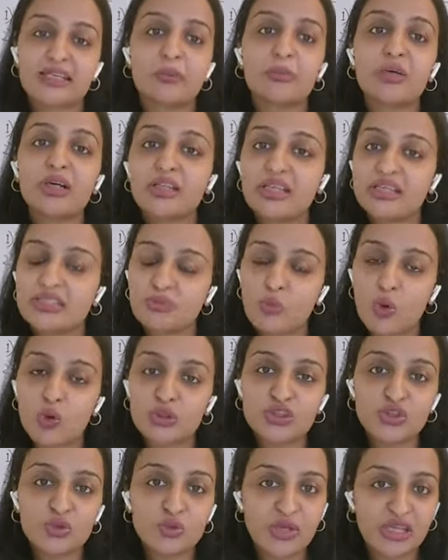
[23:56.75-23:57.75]
summer, there's
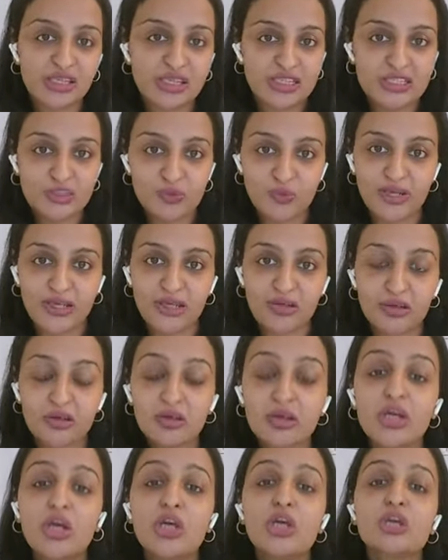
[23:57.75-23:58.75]
monsoon, and there's winter.